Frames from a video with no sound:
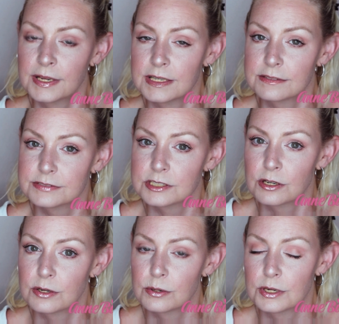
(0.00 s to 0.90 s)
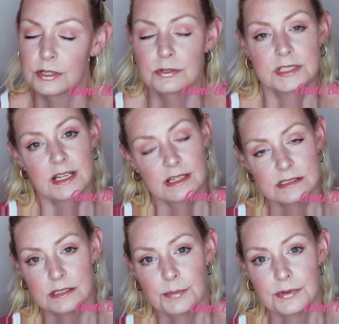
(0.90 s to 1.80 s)
And if so, are you seeing
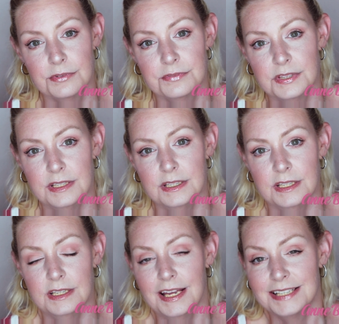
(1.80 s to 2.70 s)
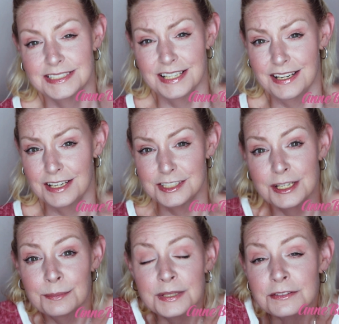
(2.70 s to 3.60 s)
some of the
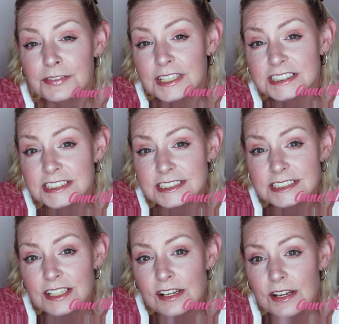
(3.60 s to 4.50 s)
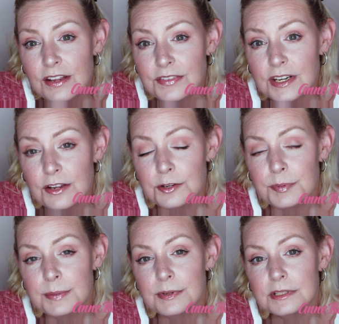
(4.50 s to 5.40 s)
anti-aging benefits that other
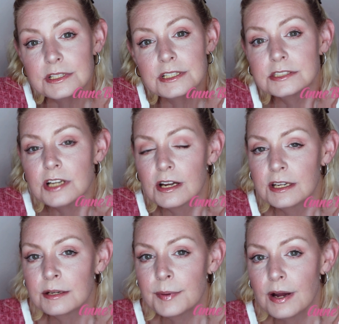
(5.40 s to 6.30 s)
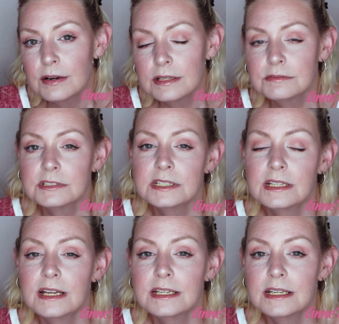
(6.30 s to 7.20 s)
people are talking about and really
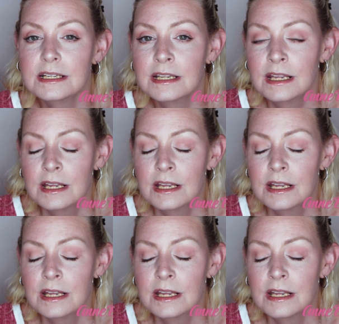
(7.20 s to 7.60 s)
liking?